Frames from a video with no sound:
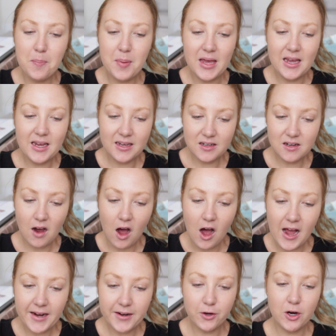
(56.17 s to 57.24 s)
Being an
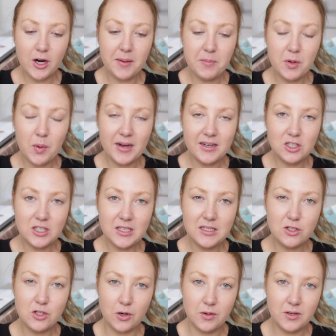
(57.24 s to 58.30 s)
eye cream, you
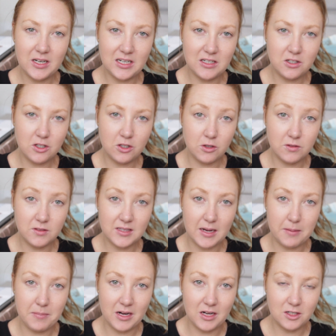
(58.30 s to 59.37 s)
actually don't need to use
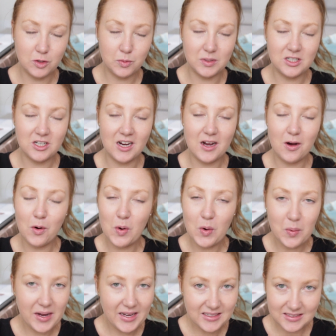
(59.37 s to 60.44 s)
that much, which I
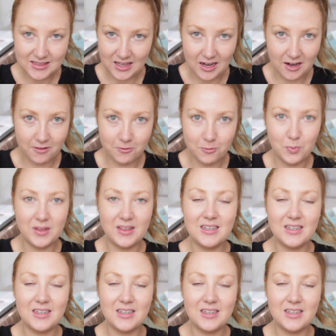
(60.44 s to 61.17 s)
always love with